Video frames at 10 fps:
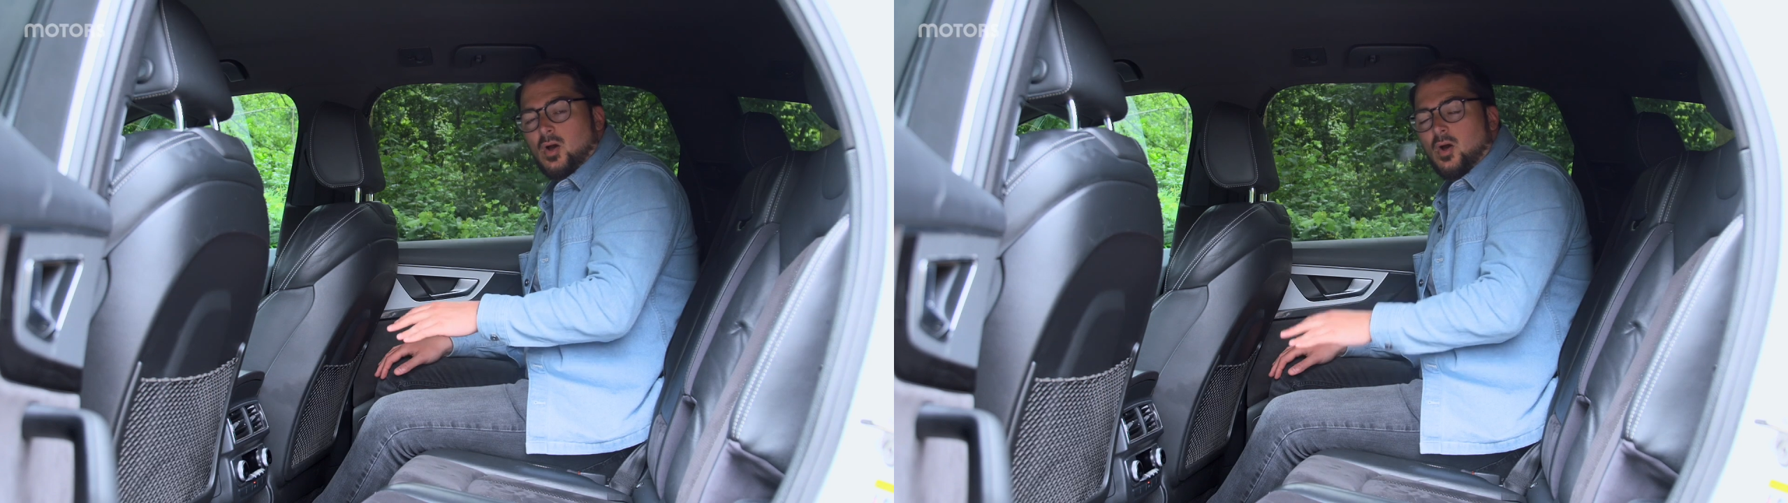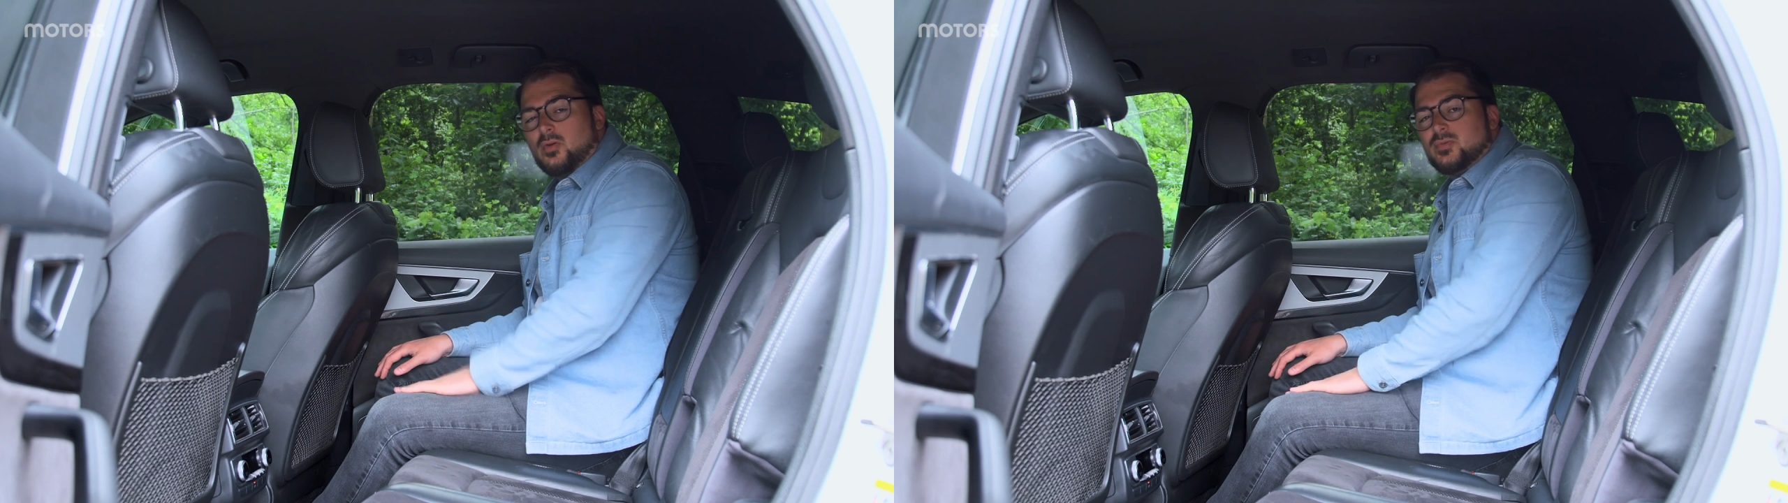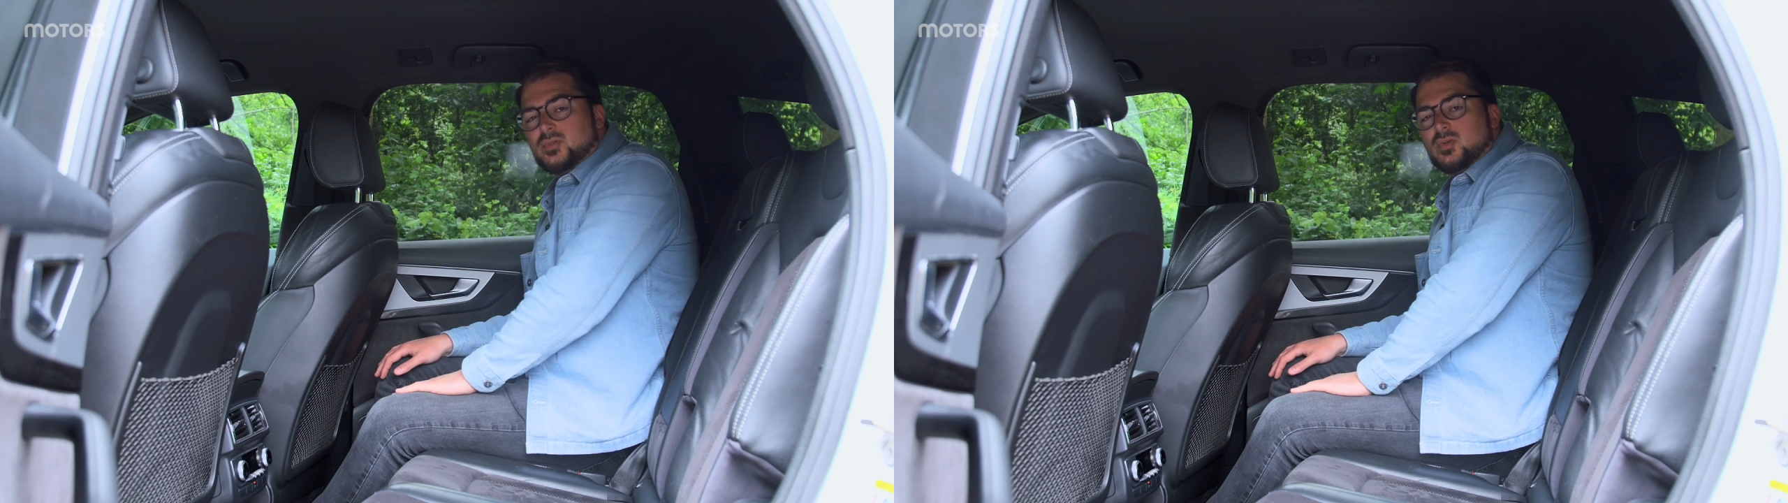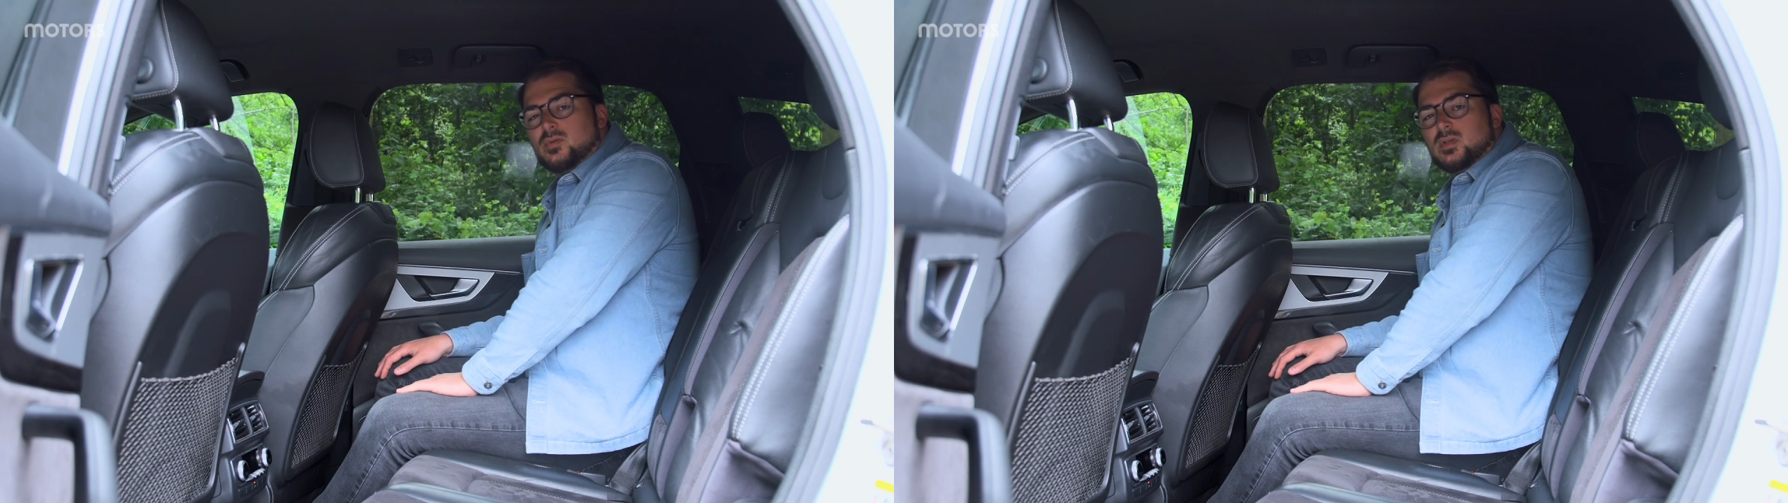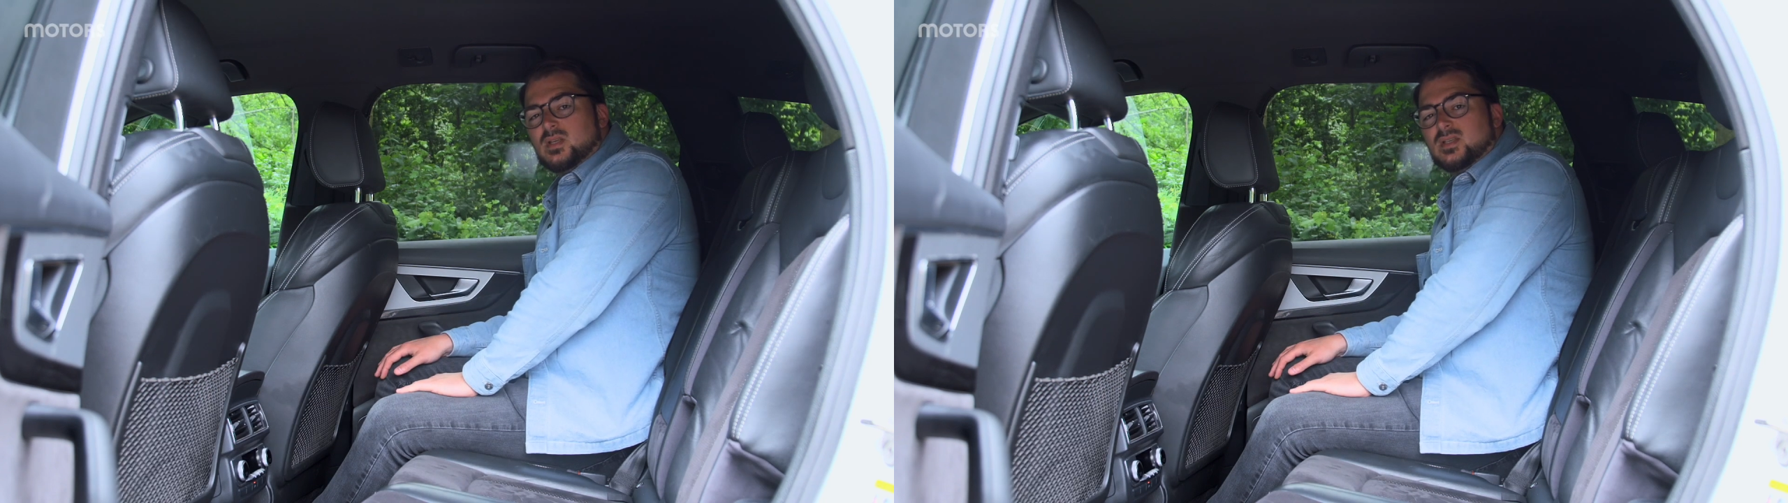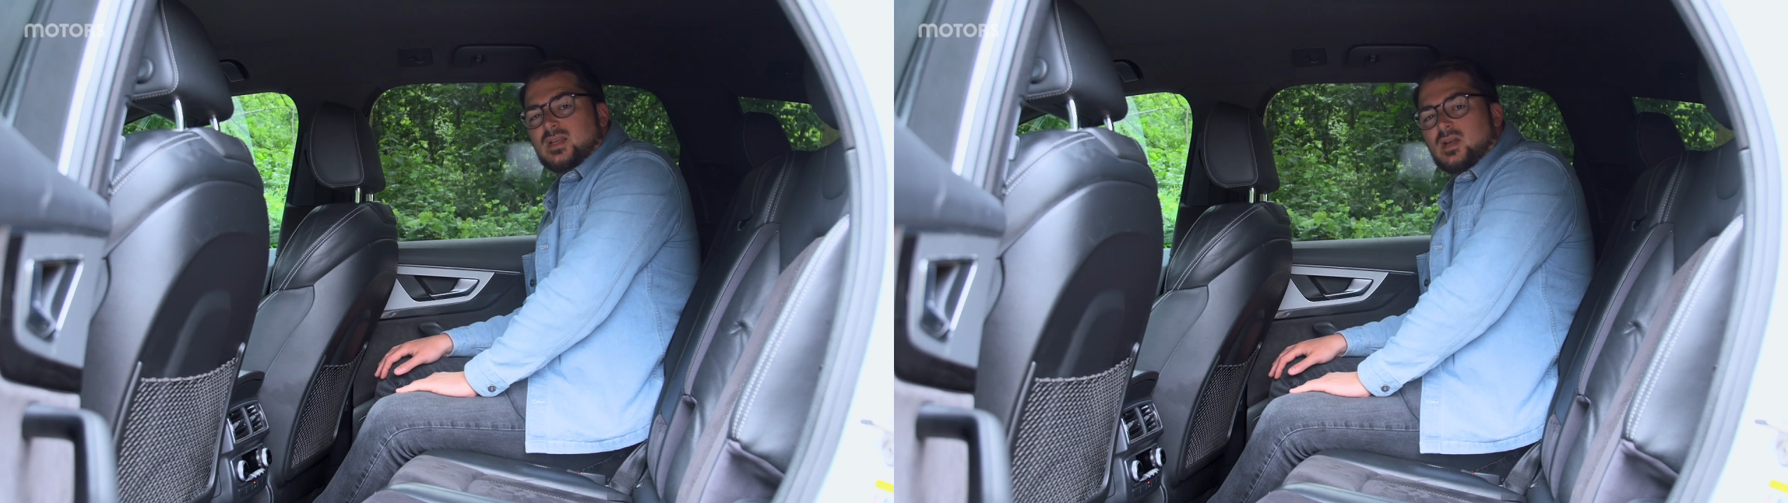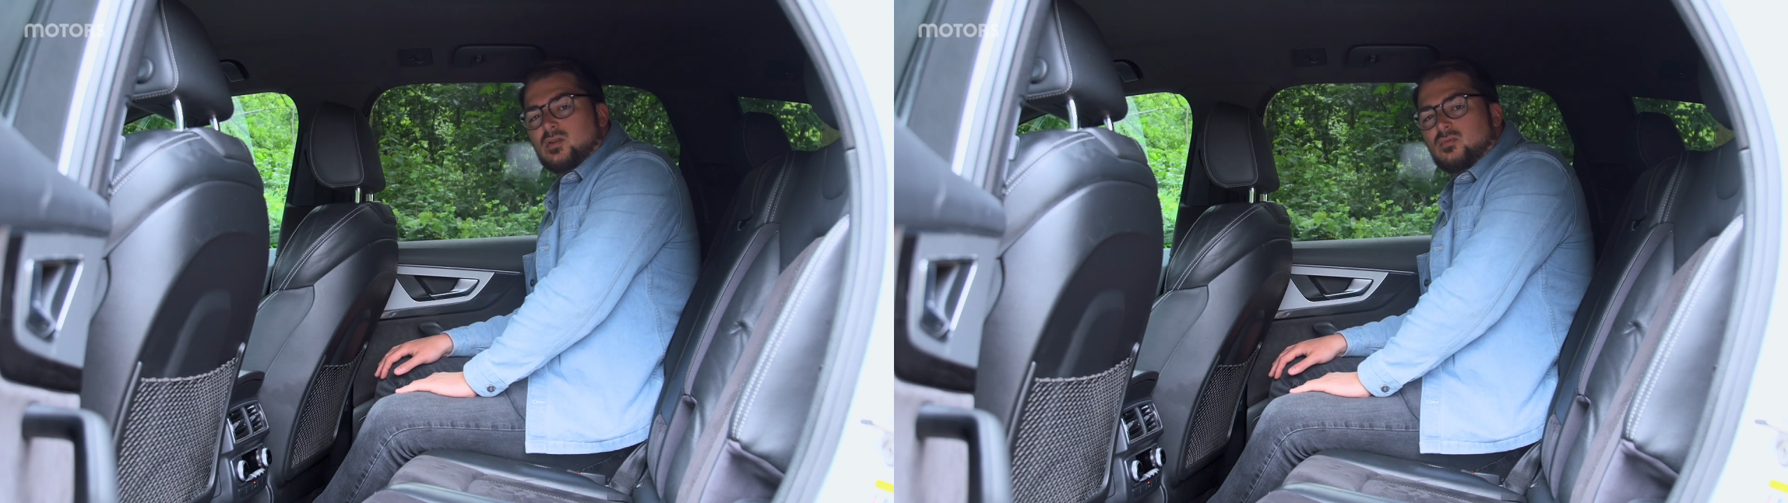On to the second